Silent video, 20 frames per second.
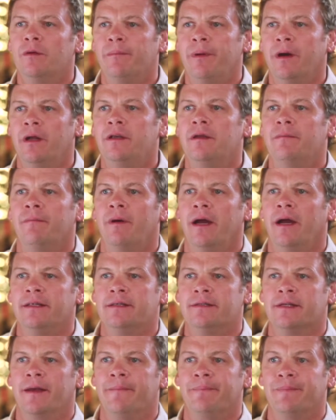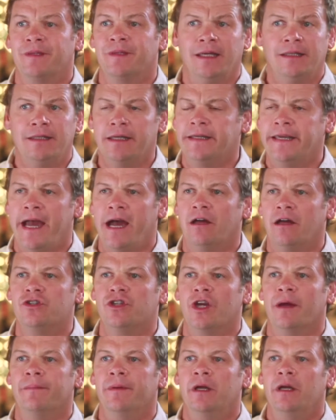an abundant mindset. Get the cow
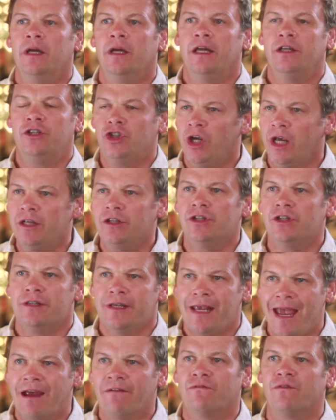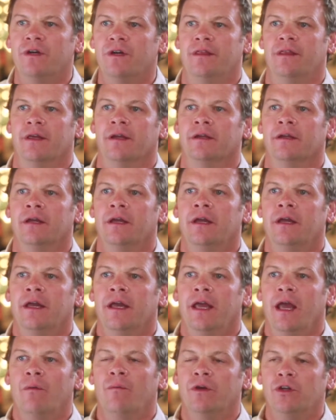It changes everything.
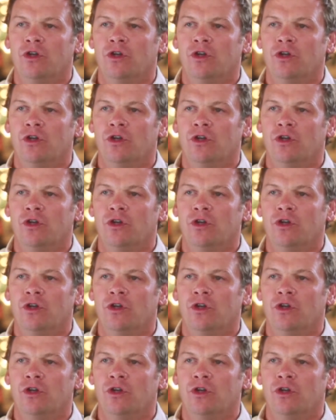And